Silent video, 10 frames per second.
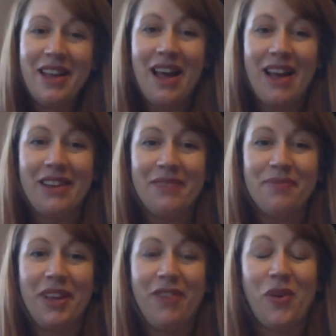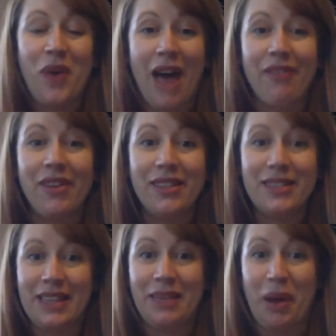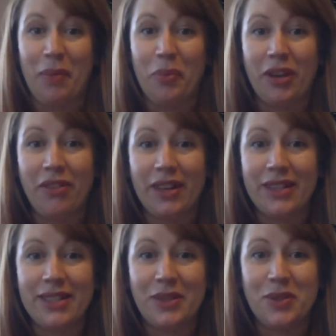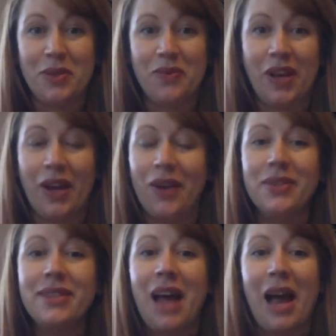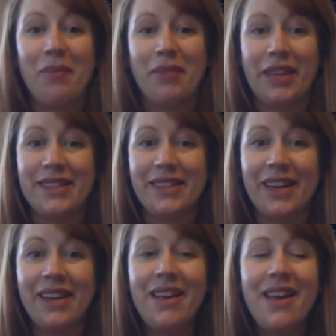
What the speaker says: If you haven't seen my previous YouTube videos, I'm Lisa